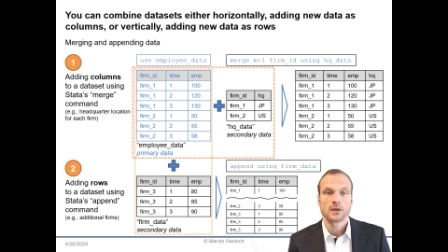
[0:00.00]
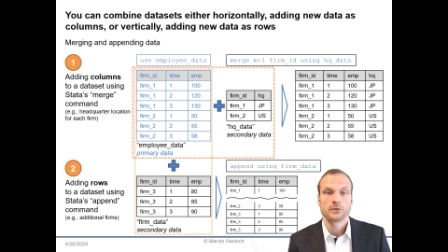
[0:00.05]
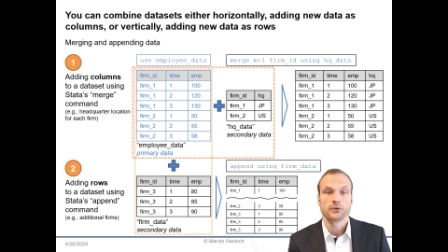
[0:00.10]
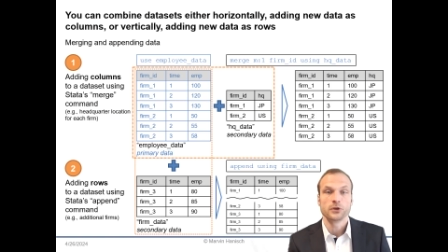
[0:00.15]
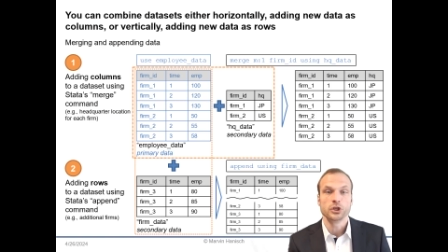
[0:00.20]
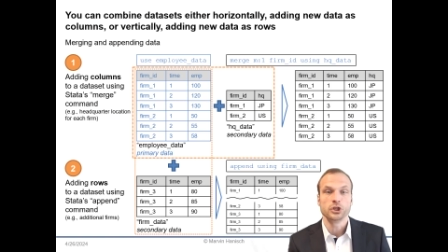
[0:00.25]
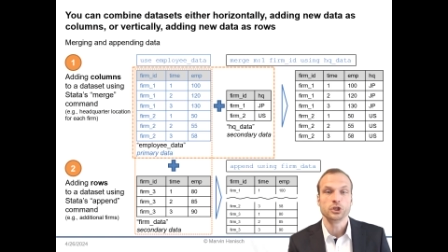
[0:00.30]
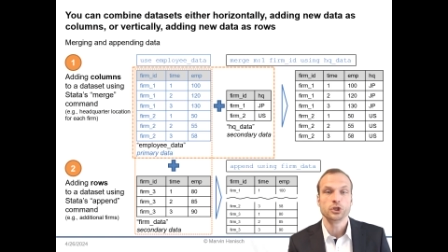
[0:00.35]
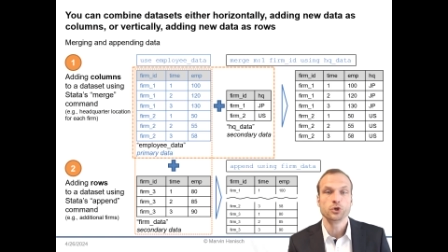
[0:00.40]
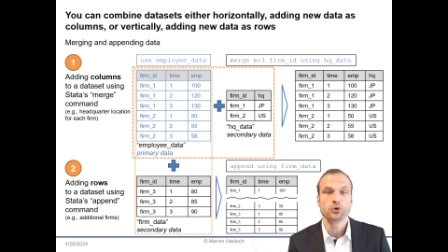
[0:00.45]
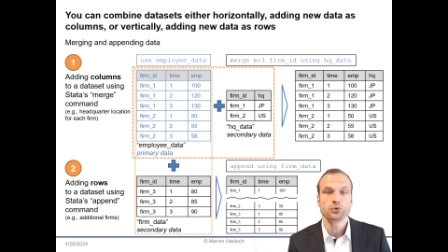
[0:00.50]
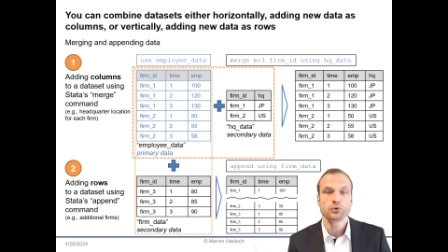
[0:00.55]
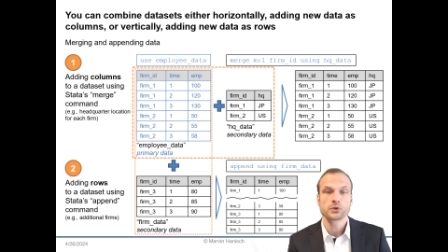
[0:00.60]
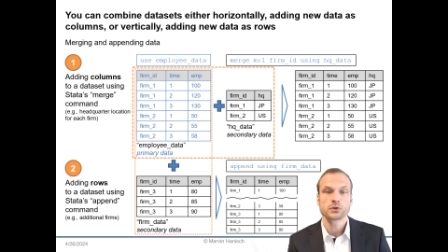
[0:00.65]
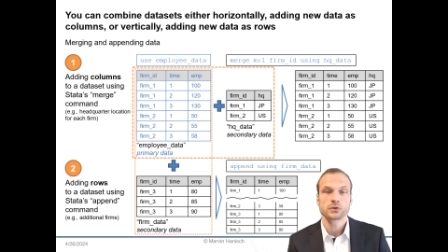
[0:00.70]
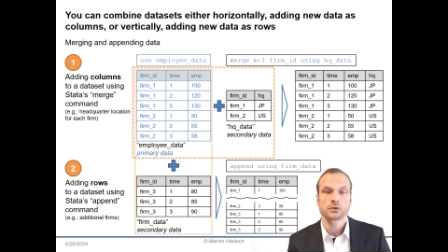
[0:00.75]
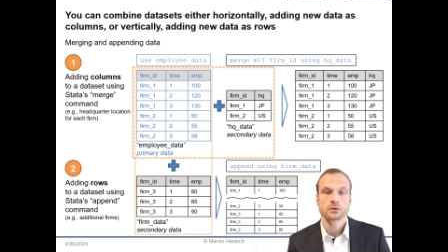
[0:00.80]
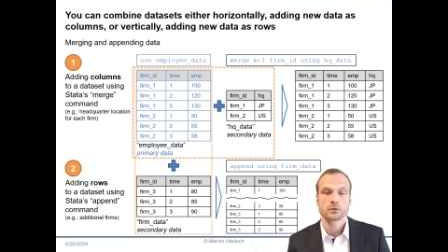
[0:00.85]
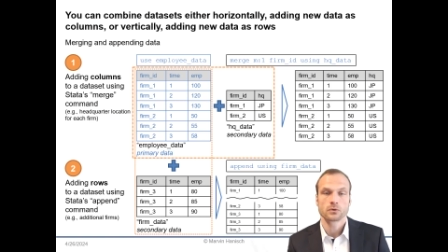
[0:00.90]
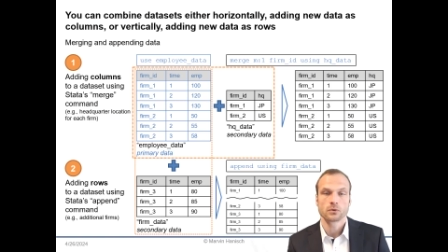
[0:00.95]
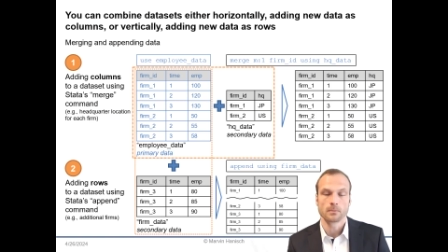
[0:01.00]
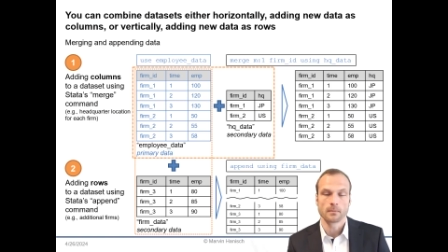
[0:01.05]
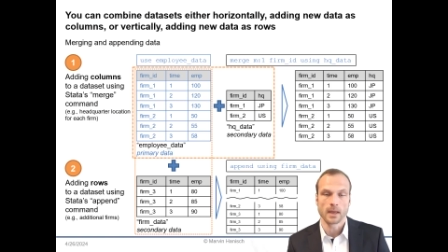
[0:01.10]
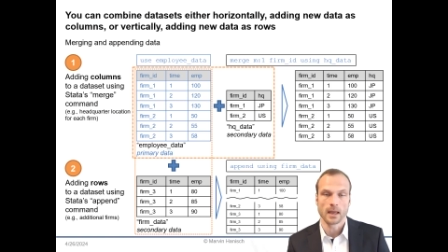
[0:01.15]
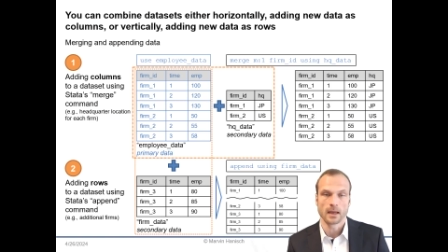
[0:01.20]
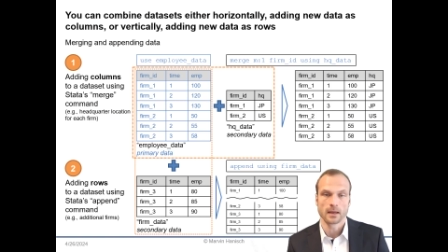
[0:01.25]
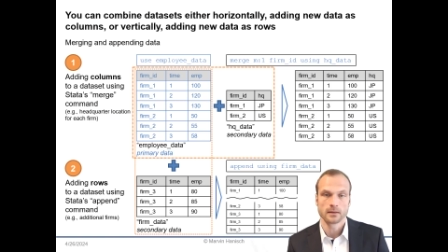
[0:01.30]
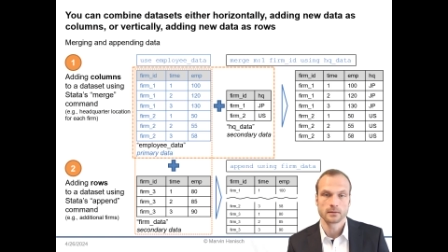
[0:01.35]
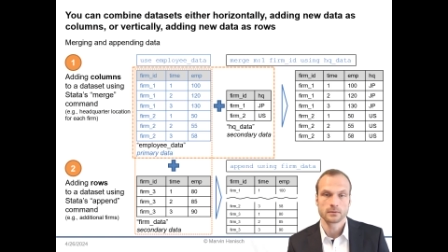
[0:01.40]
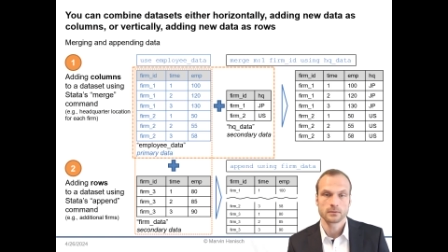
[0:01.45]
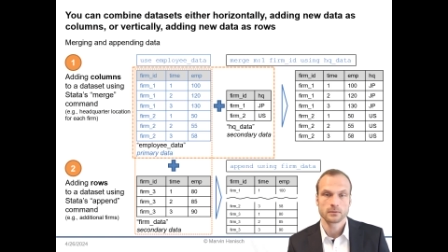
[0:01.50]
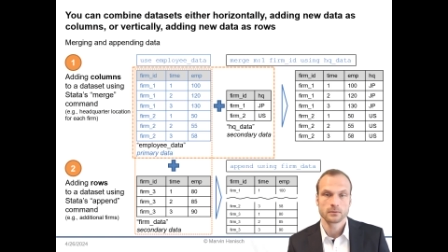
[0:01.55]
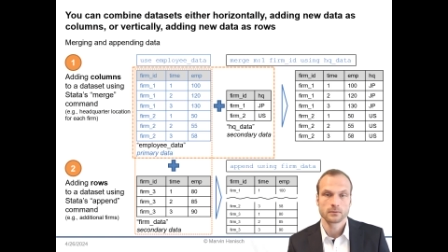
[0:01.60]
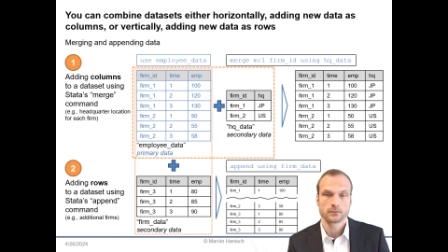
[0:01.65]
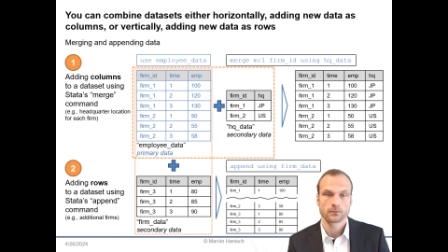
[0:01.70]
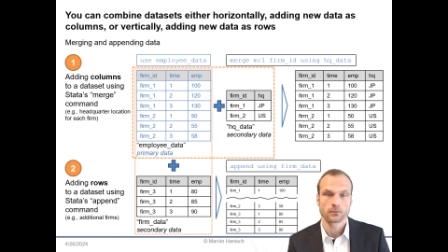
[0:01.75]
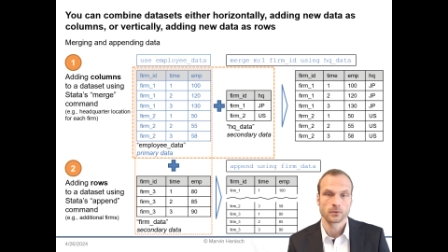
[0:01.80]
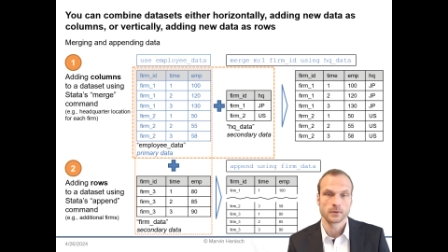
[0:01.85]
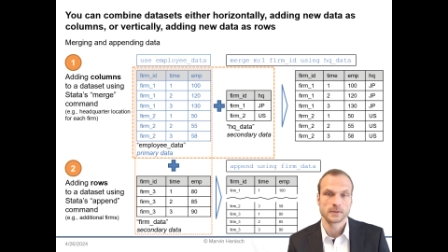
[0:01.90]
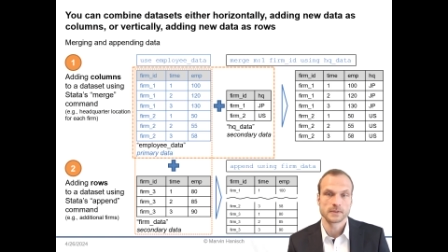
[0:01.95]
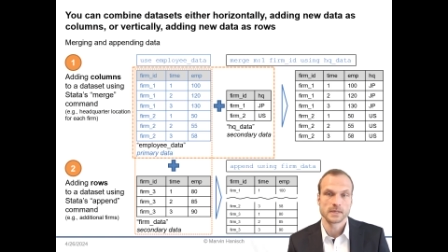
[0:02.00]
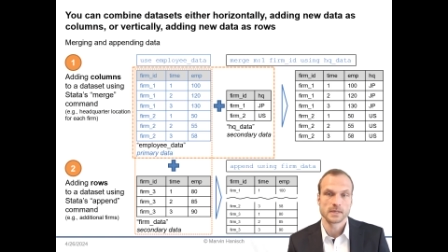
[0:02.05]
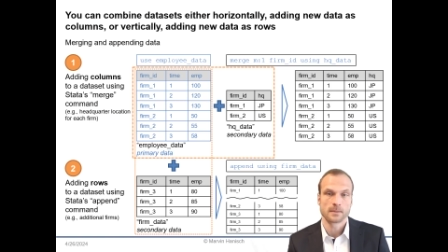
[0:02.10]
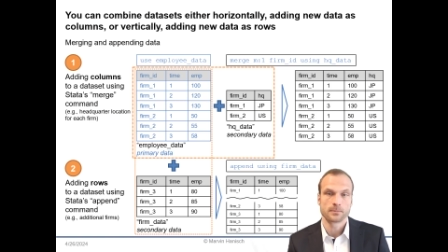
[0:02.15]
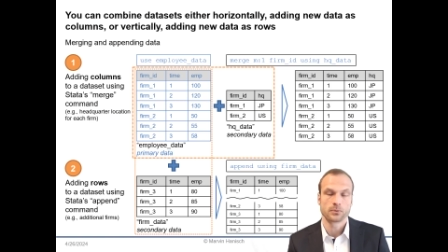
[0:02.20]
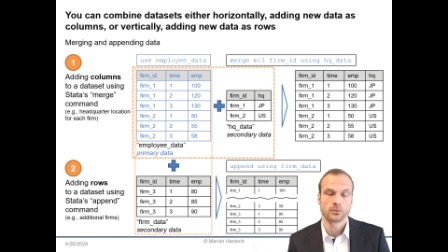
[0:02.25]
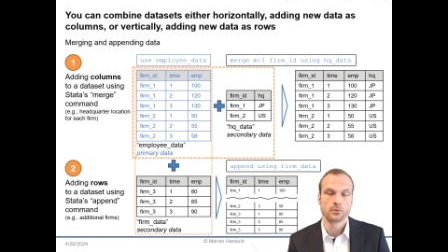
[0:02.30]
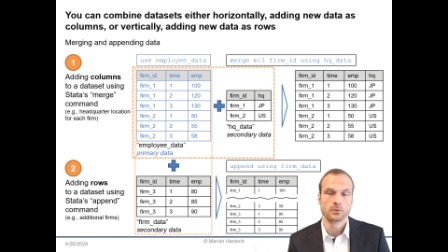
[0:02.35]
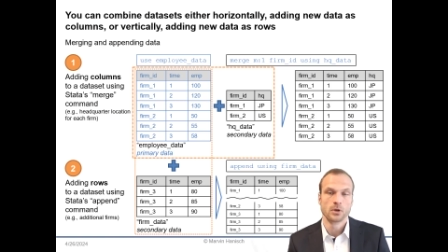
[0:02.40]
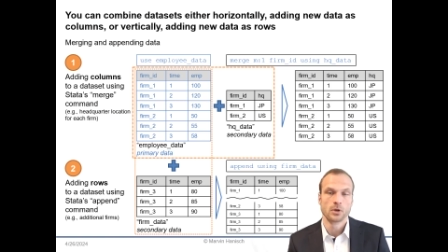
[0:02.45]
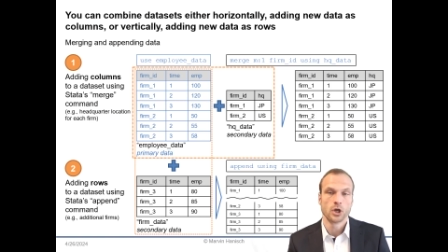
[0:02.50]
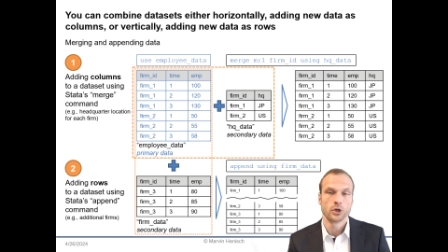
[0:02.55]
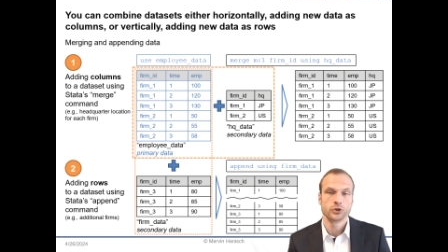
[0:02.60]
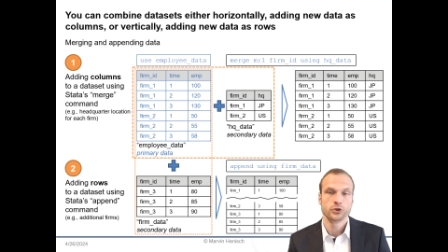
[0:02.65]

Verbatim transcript: the use command, for example,